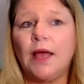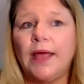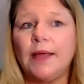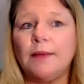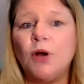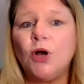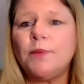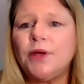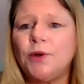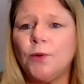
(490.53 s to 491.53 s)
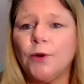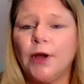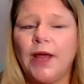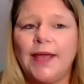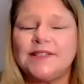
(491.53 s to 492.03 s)
a moment
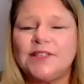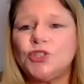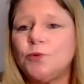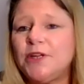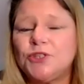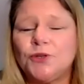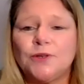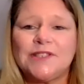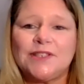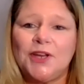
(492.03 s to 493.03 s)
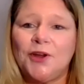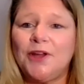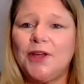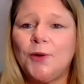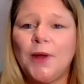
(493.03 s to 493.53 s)
or a situation or a
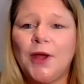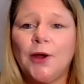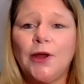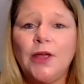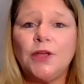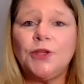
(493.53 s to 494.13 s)
scenario where